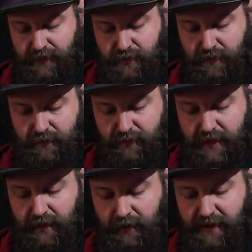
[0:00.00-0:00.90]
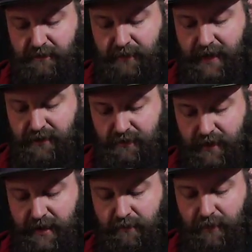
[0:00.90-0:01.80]
to realize a
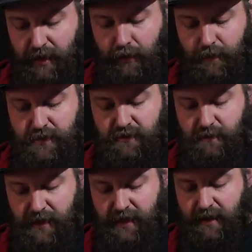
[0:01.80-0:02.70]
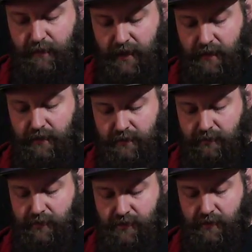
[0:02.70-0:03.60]
dream, my options became either to
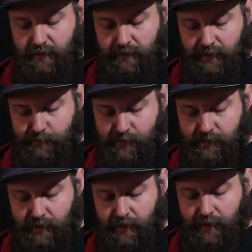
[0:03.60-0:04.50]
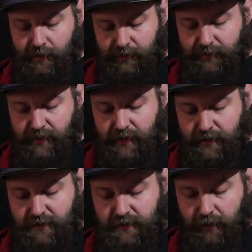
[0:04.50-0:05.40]
return to limbo, living
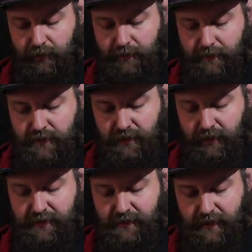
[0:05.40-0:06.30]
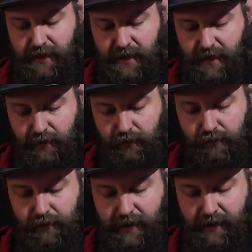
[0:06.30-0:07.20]
in solemn, solitary
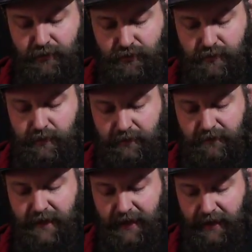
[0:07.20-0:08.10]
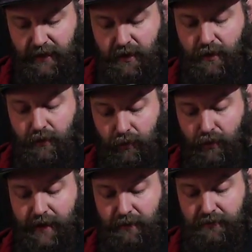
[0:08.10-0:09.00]
hell unto infinity,
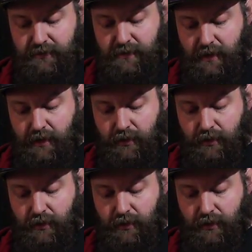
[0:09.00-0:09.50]
or else